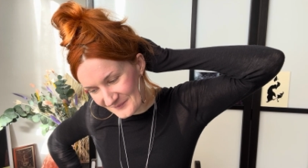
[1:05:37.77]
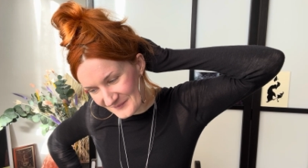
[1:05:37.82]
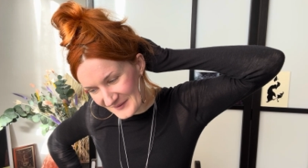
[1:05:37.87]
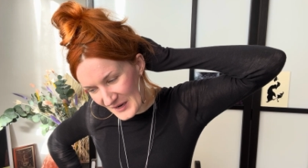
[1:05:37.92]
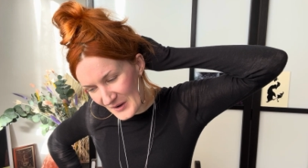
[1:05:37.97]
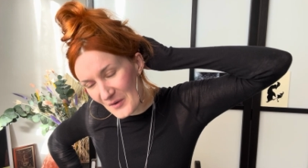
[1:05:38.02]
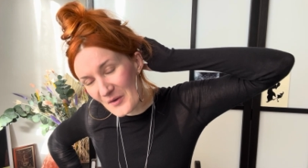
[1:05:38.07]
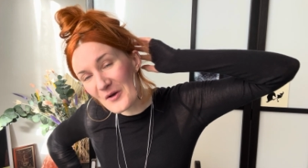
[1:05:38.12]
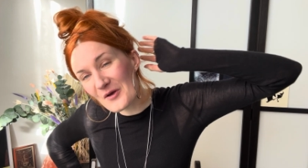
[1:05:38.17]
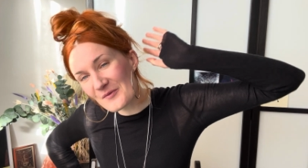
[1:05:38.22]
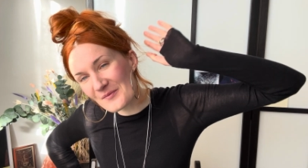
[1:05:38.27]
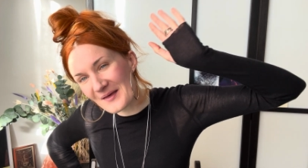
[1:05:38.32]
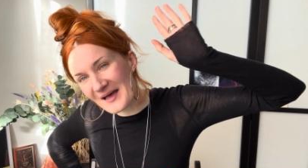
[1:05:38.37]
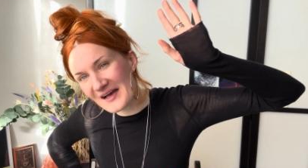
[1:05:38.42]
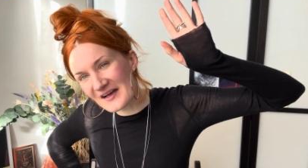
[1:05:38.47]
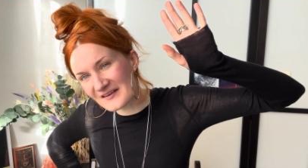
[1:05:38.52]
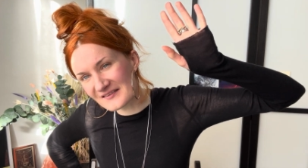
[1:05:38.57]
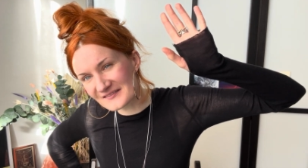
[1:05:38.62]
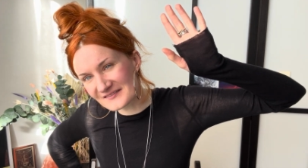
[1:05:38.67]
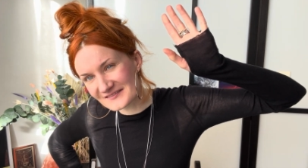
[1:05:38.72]

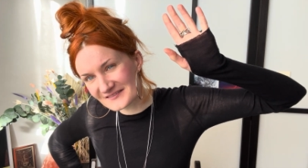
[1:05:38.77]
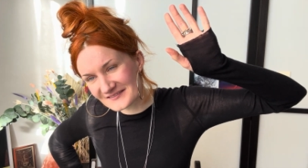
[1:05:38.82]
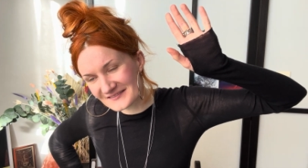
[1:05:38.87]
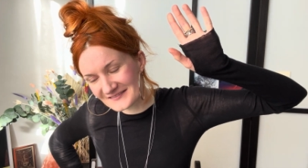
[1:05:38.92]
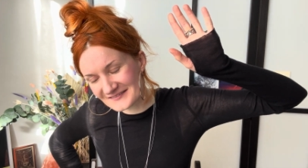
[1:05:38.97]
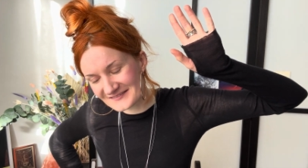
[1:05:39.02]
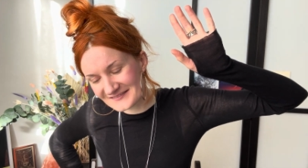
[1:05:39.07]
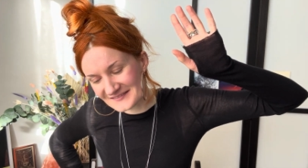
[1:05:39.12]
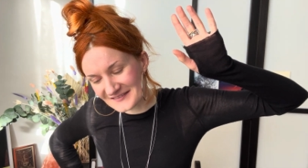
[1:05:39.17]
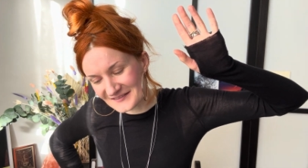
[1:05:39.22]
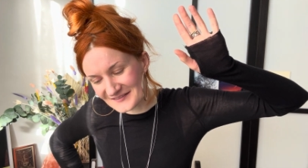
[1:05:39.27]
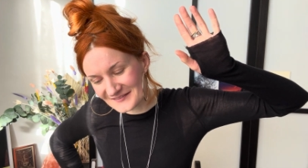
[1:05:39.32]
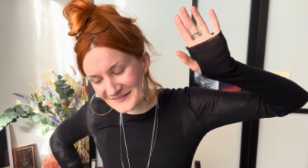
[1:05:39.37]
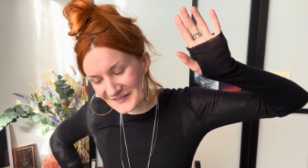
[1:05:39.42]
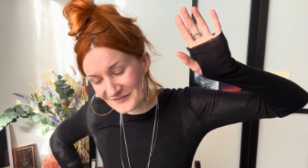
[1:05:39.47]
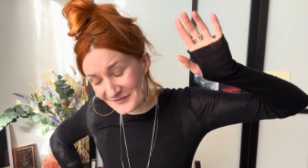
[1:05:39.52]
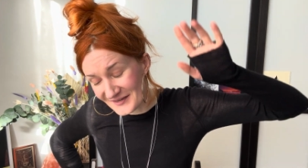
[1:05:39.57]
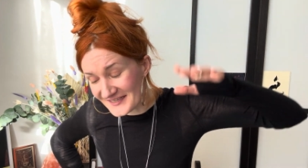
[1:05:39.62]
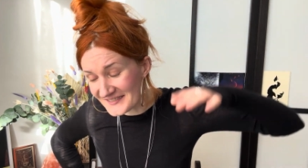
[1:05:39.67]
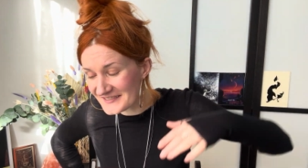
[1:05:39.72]
I
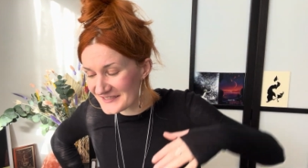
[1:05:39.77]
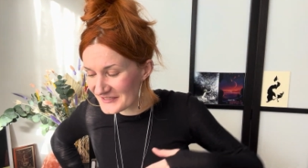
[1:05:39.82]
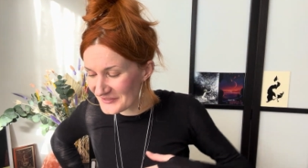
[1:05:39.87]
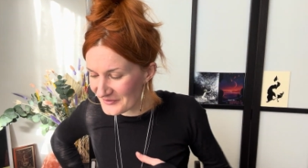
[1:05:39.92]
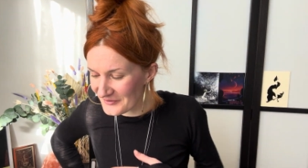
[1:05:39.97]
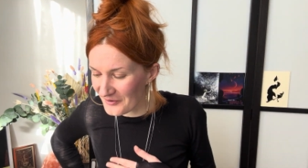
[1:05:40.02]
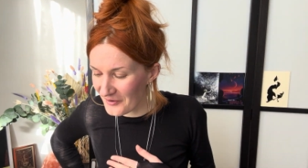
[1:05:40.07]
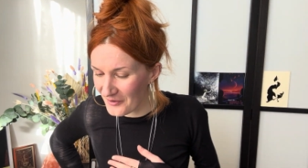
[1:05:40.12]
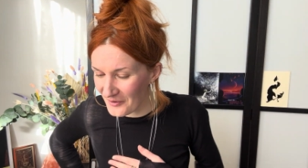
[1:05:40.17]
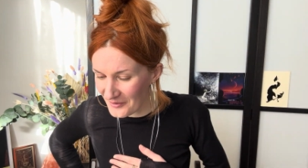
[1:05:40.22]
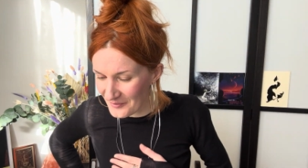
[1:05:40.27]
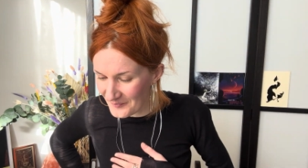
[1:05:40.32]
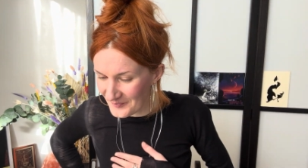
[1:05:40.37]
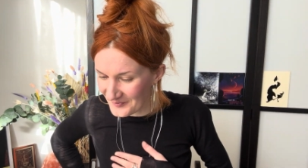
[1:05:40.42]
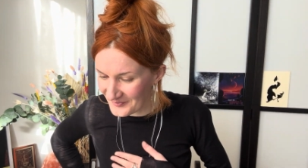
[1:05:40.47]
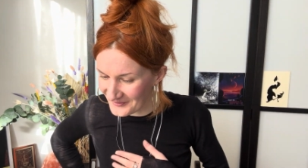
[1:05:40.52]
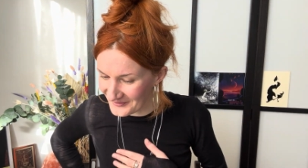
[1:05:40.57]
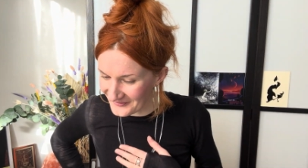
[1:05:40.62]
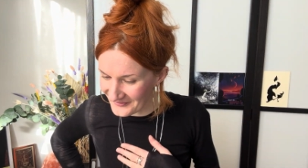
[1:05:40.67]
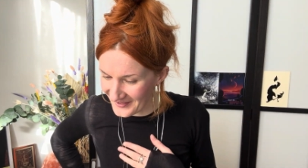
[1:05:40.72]
really do hope
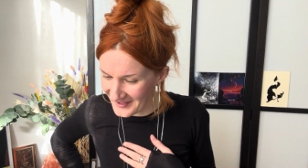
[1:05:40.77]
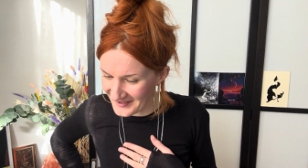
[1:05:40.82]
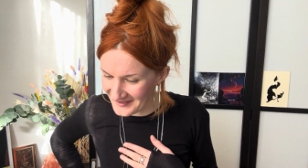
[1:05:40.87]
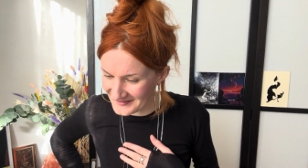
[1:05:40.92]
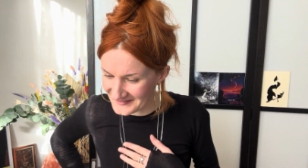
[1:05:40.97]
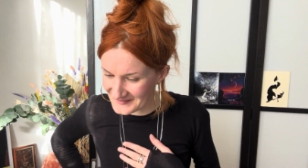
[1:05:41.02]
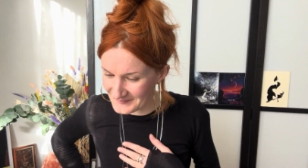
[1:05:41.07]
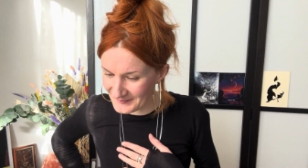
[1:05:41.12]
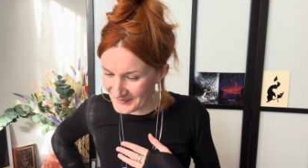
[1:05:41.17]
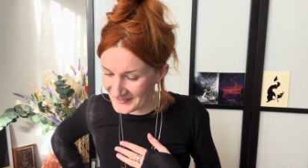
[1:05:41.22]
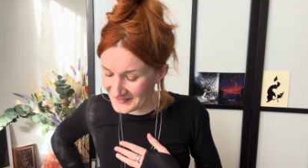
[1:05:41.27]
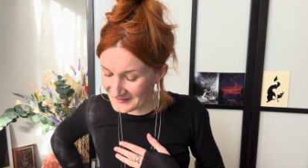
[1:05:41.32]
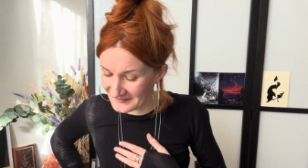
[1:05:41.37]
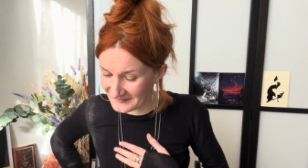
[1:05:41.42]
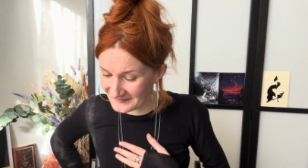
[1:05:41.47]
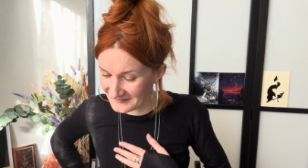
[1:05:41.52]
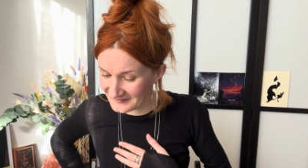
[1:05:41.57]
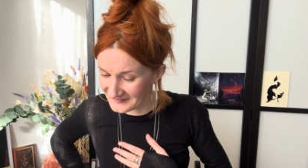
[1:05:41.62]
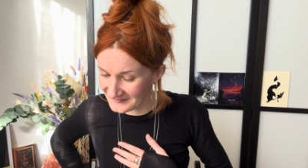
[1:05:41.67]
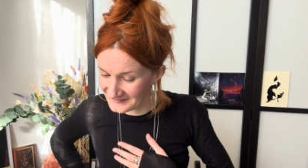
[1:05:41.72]
that has
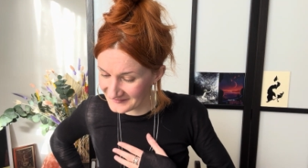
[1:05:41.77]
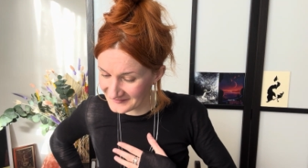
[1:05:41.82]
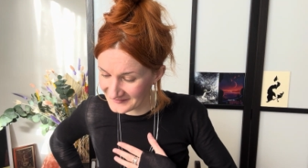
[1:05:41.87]
been